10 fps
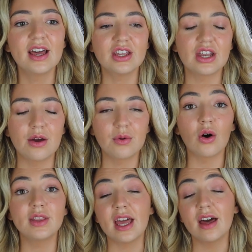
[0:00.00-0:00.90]
You know,
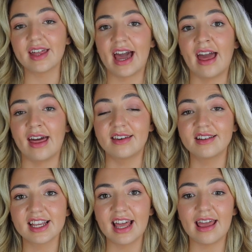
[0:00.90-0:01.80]
on the other
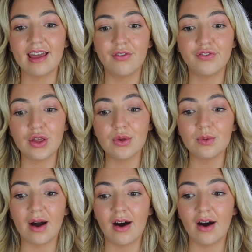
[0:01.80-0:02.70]
hand, if
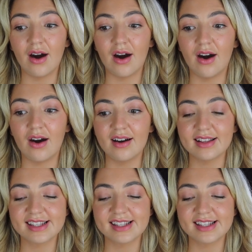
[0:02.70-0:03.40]
you are,